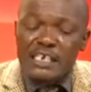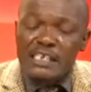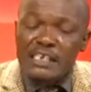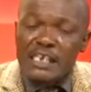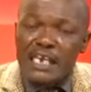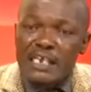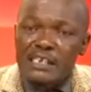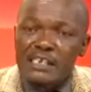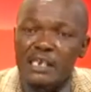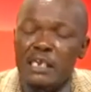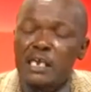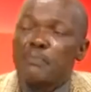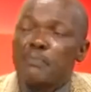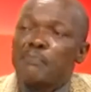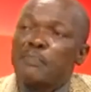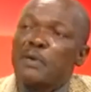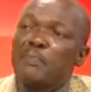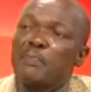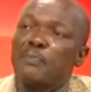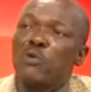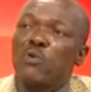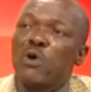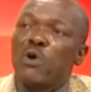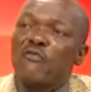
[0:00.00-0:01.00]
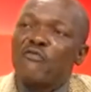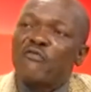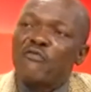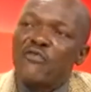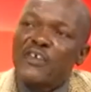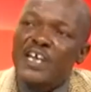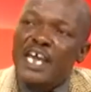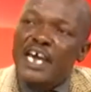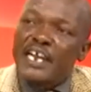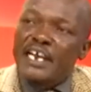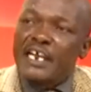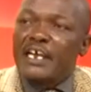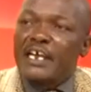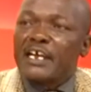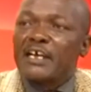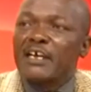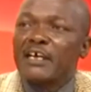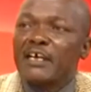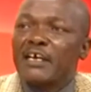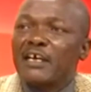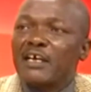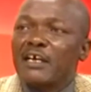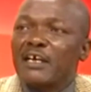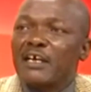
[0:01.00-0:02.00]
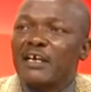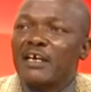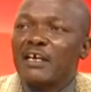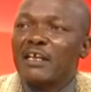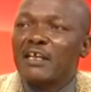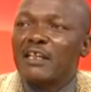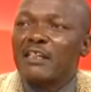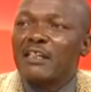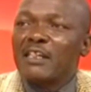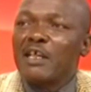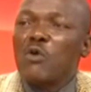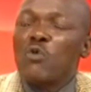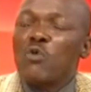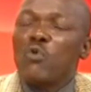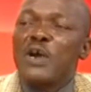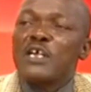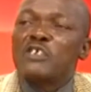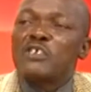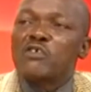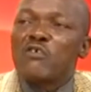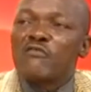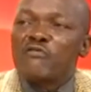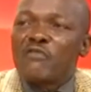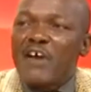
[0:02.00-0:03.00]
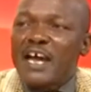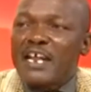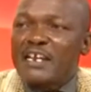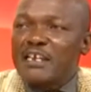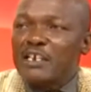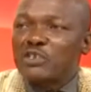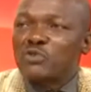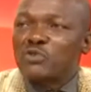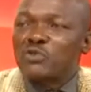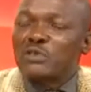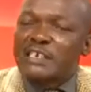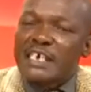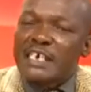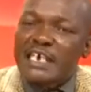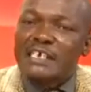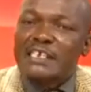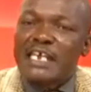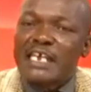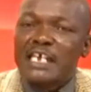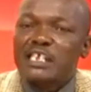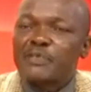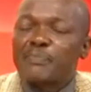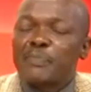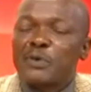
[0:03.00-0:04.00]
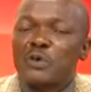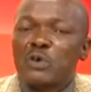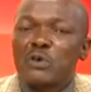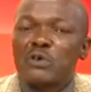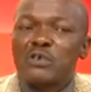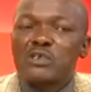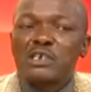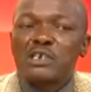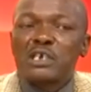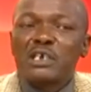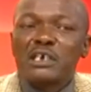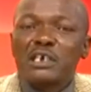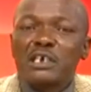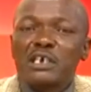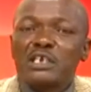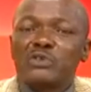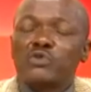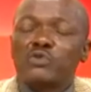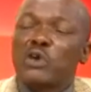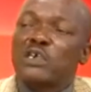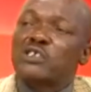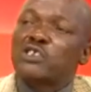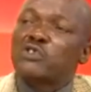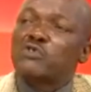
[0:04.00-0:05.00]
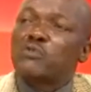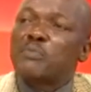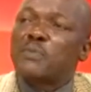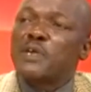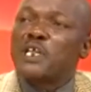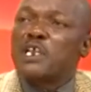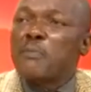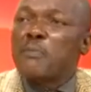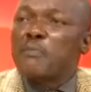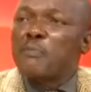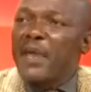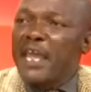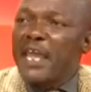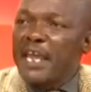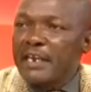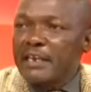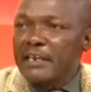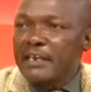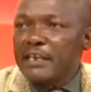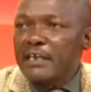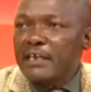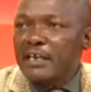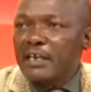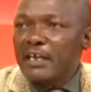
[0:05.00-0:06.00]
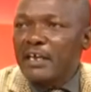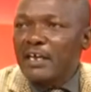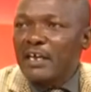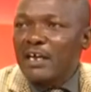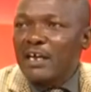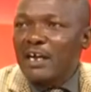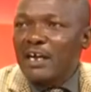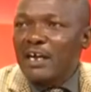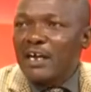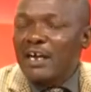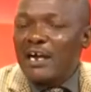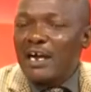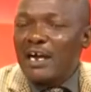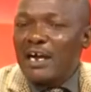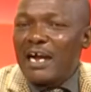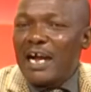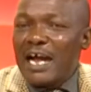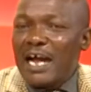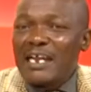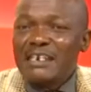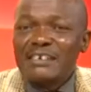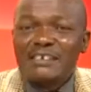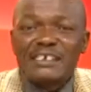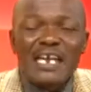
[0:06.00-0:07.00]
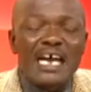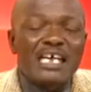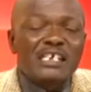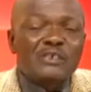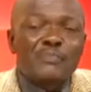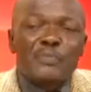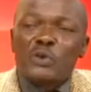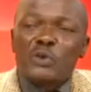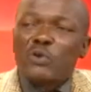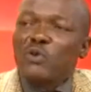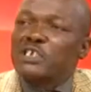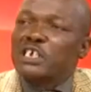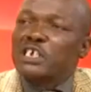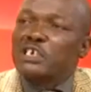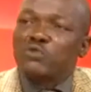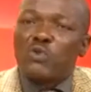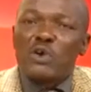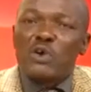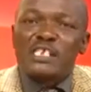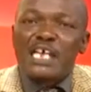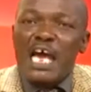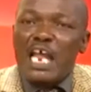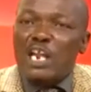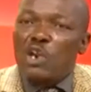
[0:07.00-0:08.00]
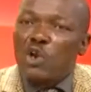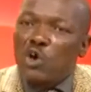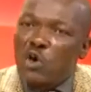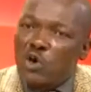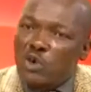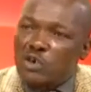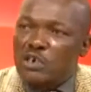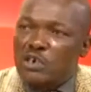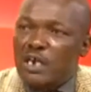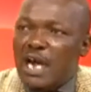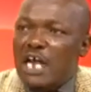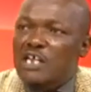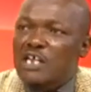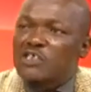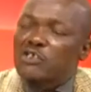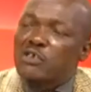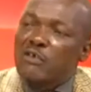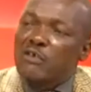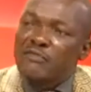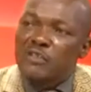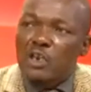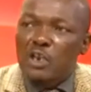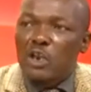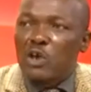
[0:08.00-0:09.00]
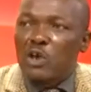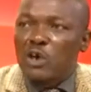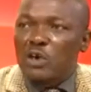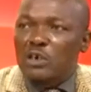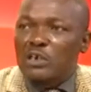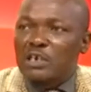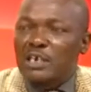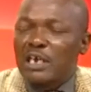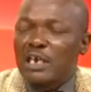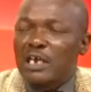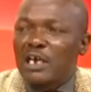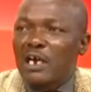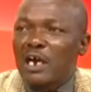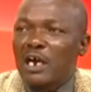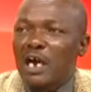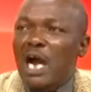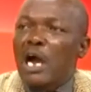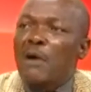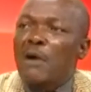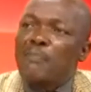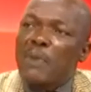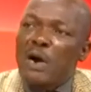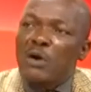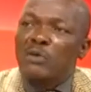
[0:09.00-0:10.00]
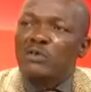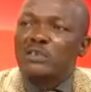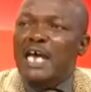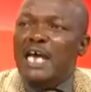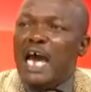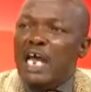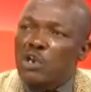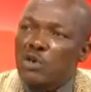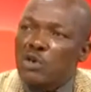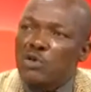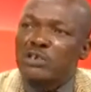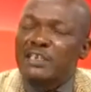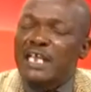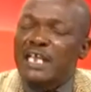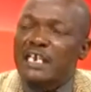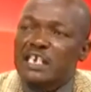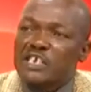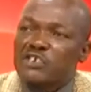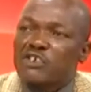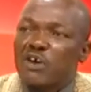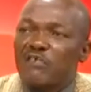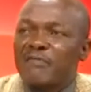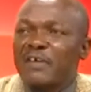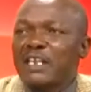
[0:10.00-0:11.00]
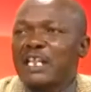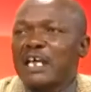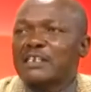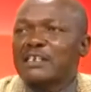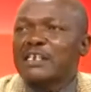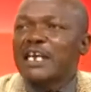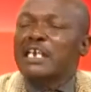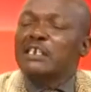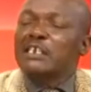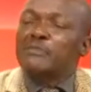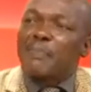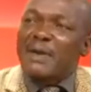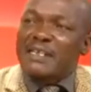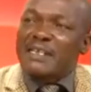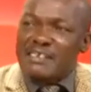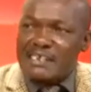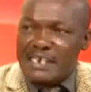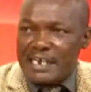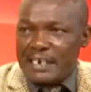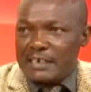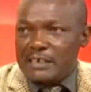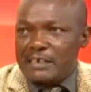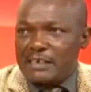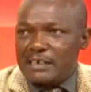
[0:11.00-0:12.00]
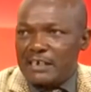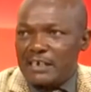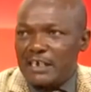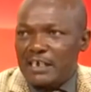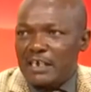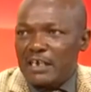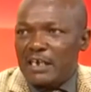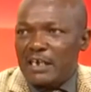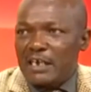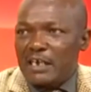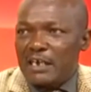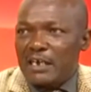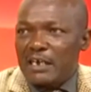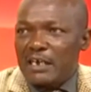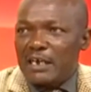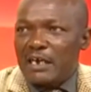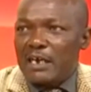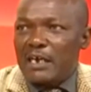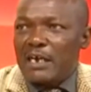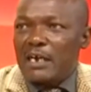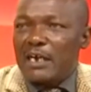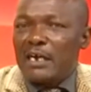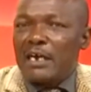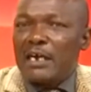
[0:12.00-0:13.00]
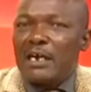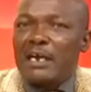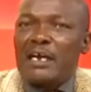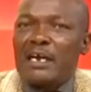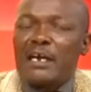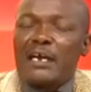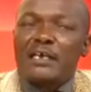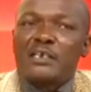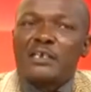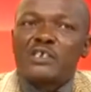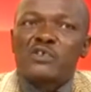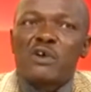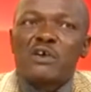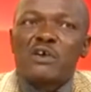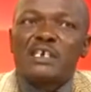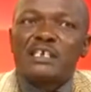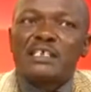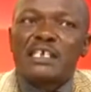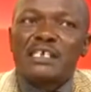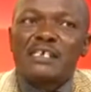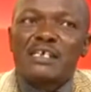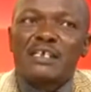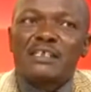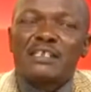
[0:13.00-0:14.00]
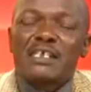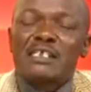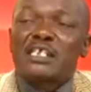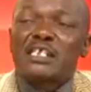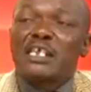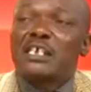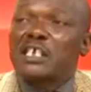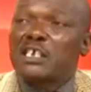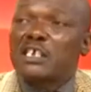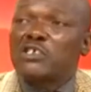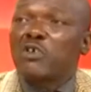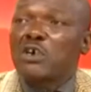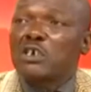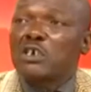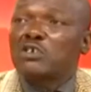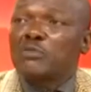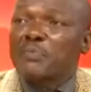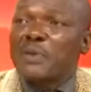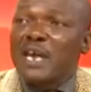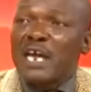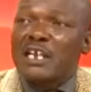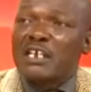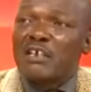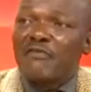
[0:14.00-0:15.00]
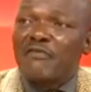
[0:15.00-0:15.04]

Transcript: this case, if people were fearing the Uwezo Fund to take just because it was to be repaid and just because it was a loan, a soft loan, how about a loan that is over that 8%? I hear you. Uh, so it, it, is, it is going to be a